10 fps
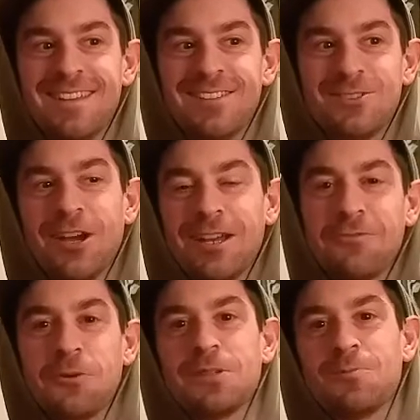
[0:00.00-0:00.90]
trying to
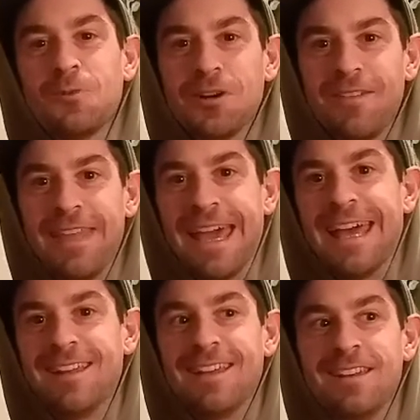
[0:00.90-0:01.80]
focus more on that,
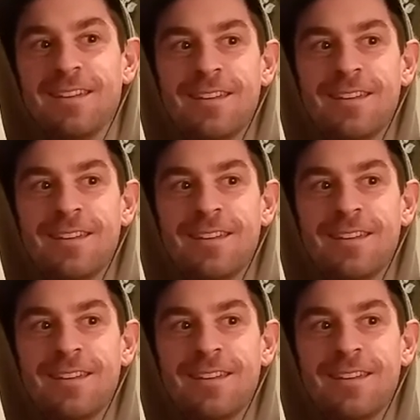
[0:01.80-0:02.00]
and